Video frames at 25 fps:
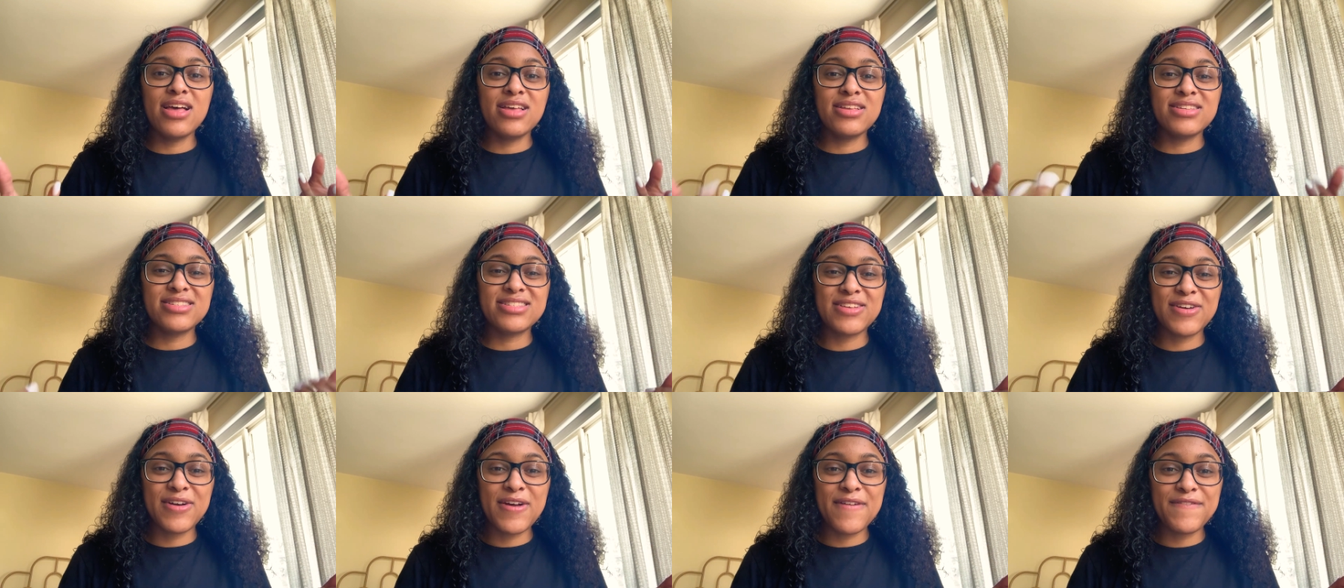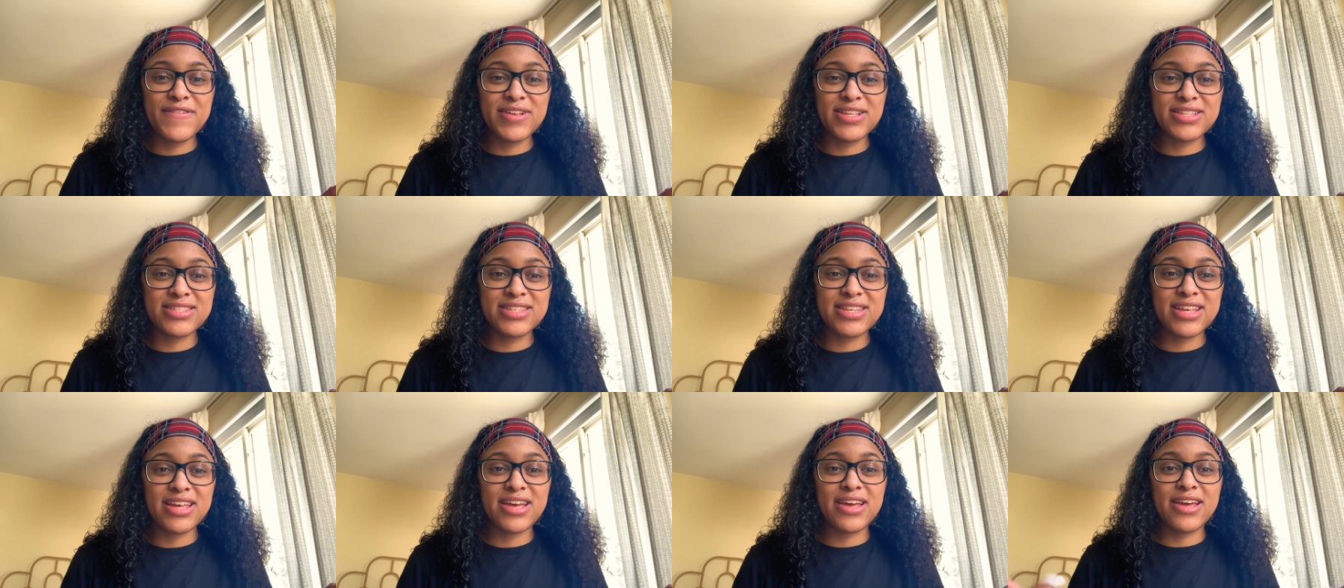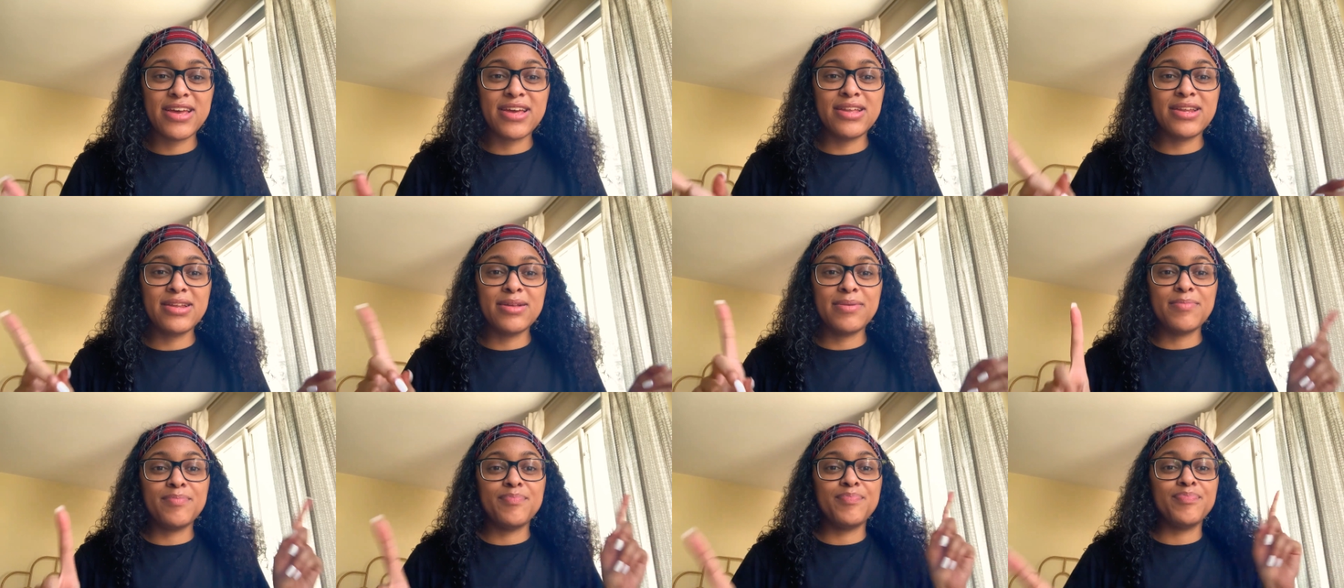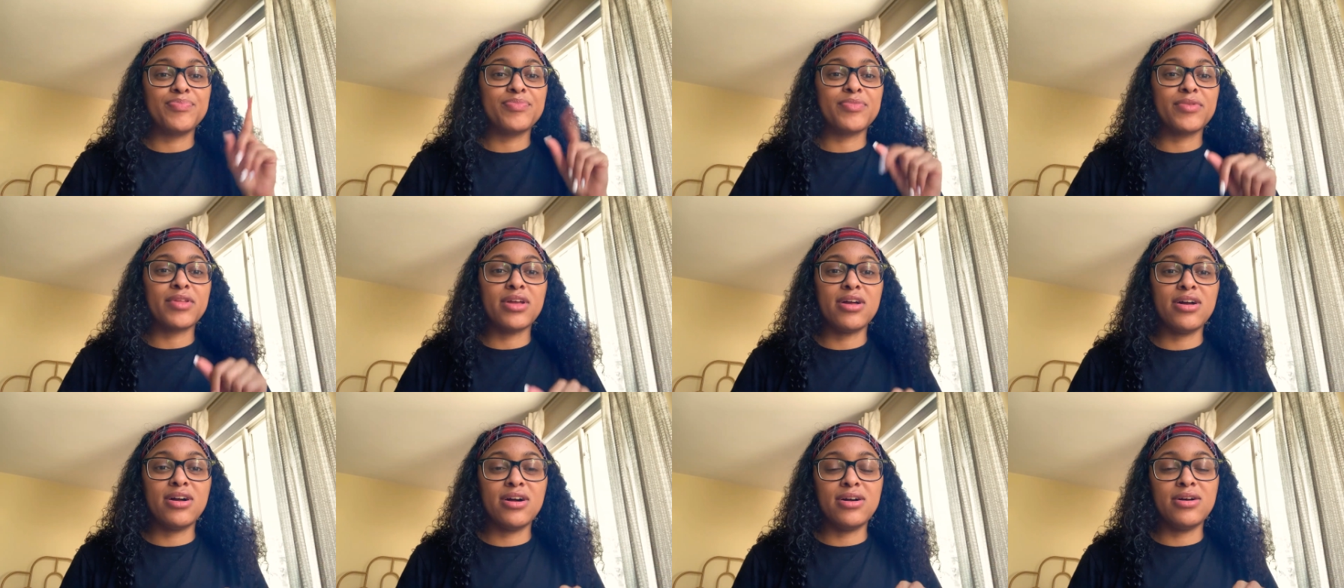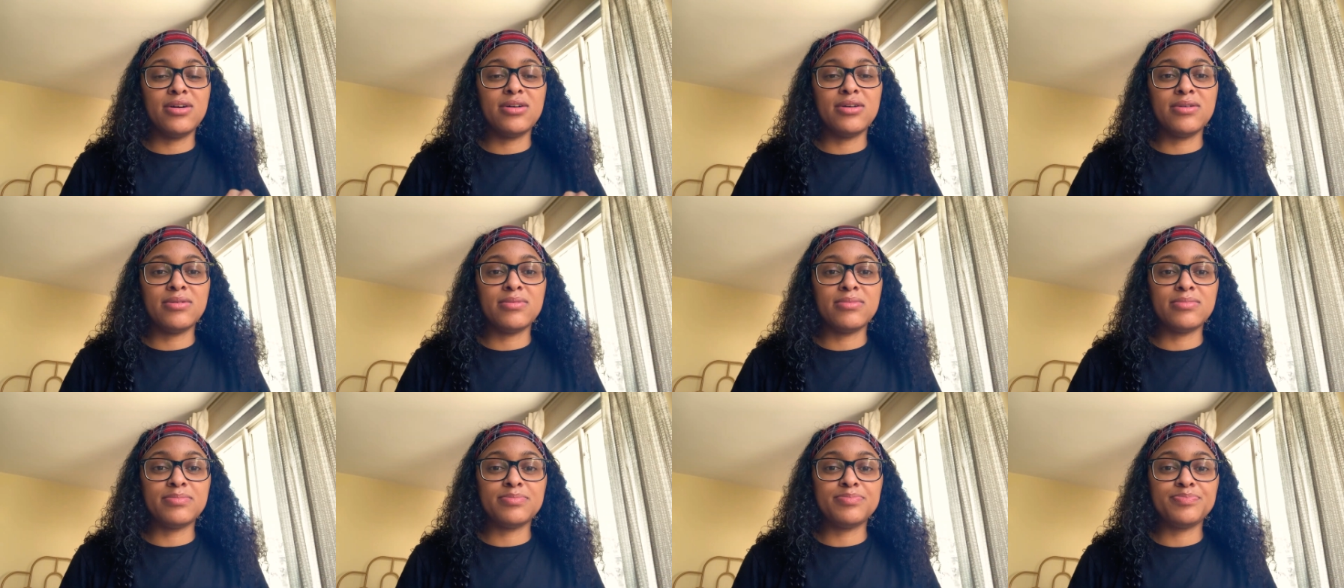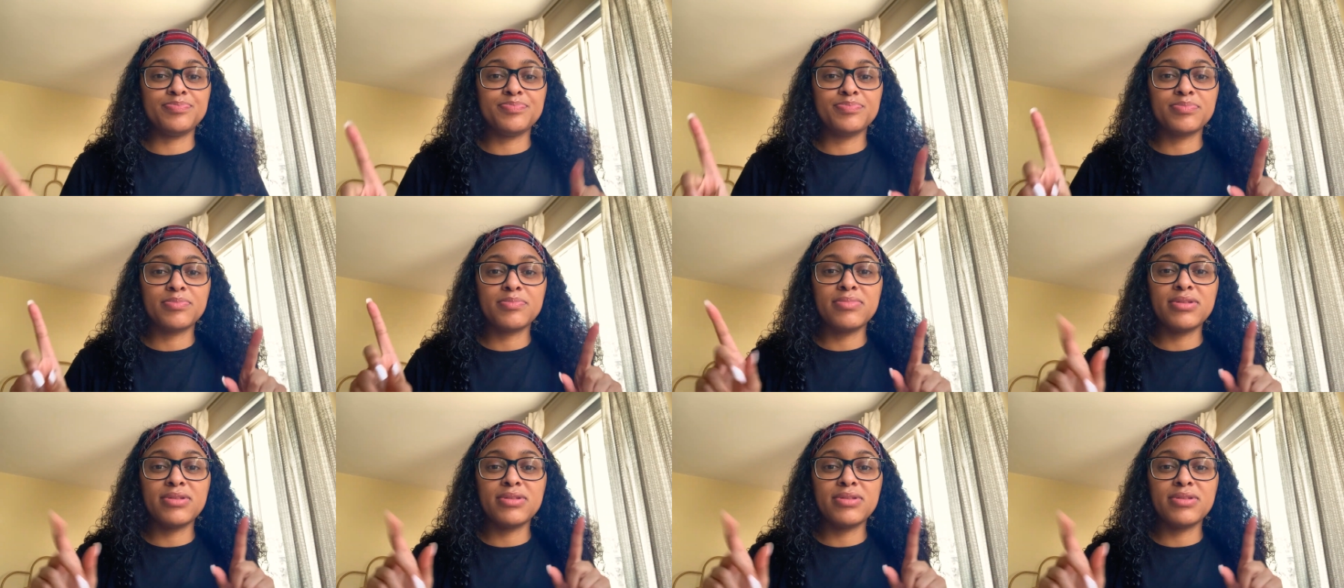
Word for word: So if it did, um,